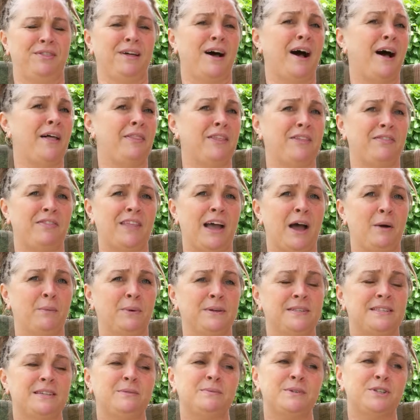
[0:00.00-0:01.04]
thought it
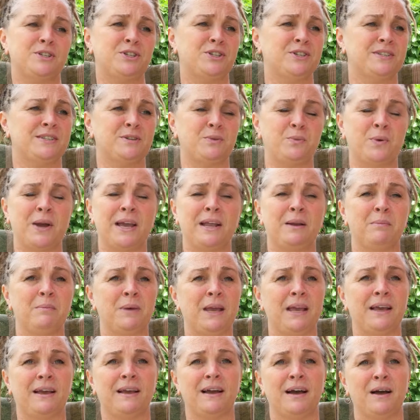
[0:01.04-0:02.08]
was just a way to
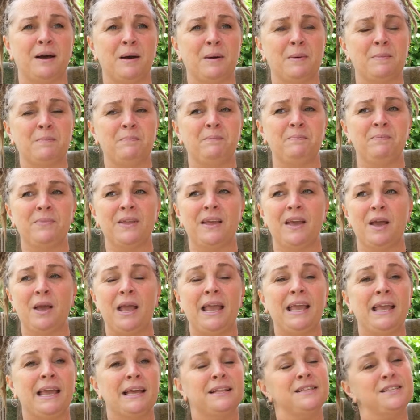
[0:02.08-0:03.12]
make
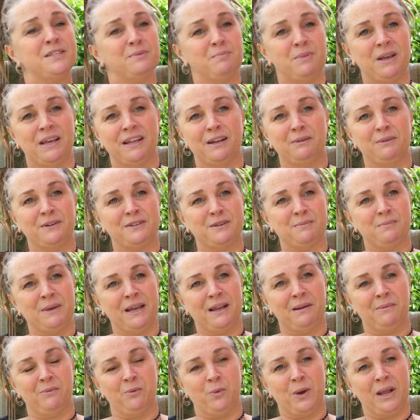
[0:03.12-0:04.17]
ends meet. It was a
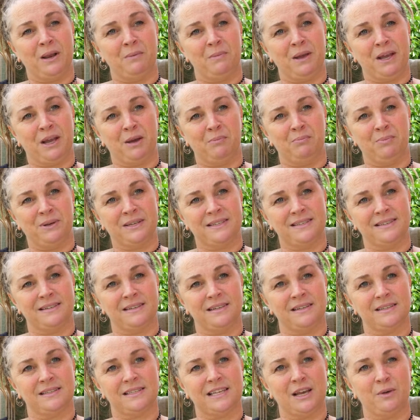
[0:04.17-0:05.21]
way to make a
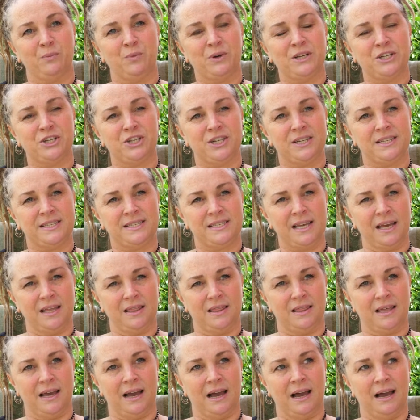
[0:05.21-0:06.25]
business. And when she
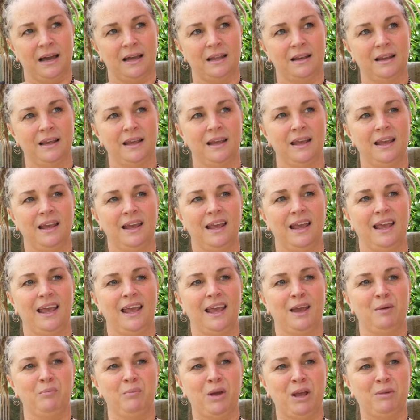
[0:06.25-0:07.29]
said that,
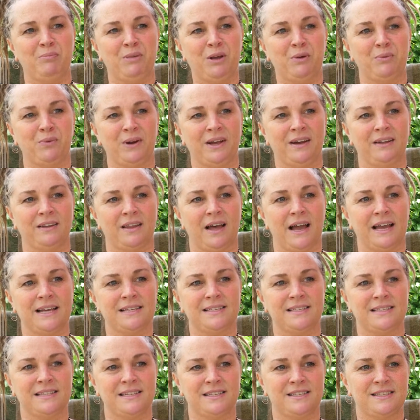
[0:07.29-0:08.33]
it made me
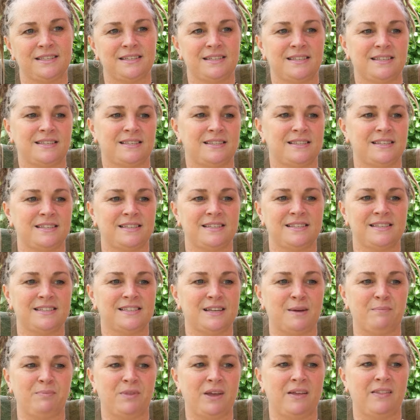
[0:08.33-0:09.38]
realize this is
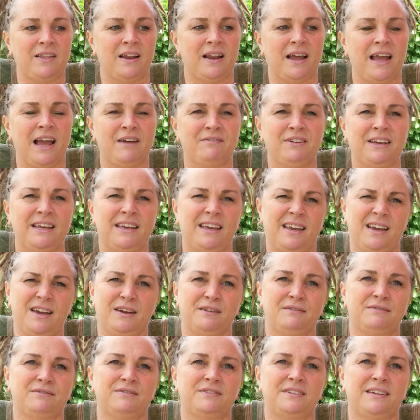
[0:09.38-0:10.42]
something that I have a
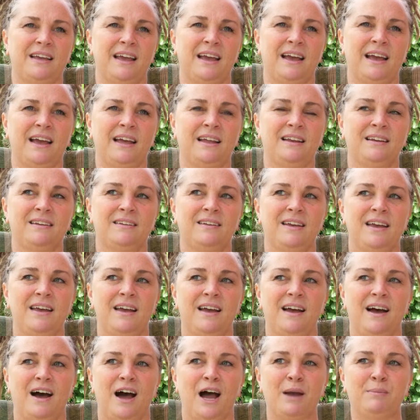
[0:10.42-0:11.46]
gift, and
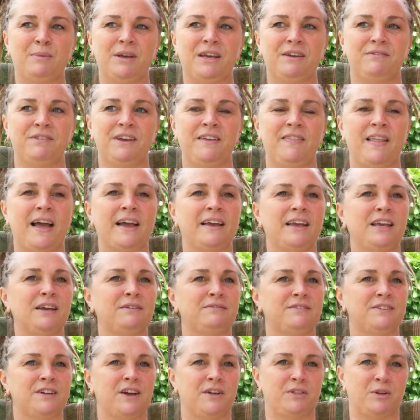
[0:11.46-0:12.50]
I'm giving that
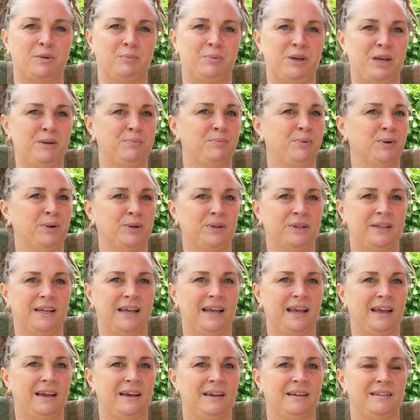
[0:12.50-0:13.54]
gift to other people,
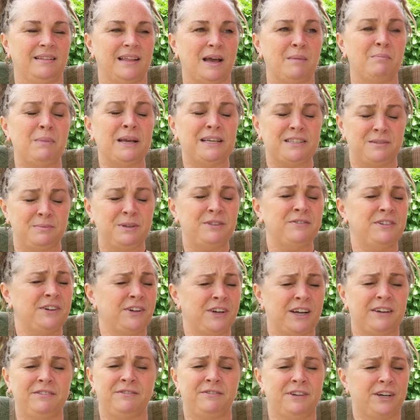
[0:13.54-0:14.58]
and that makes me
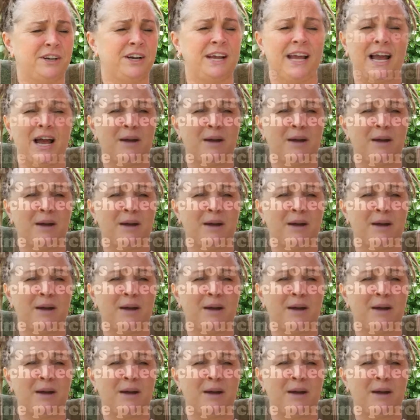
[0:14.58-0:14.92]
very, very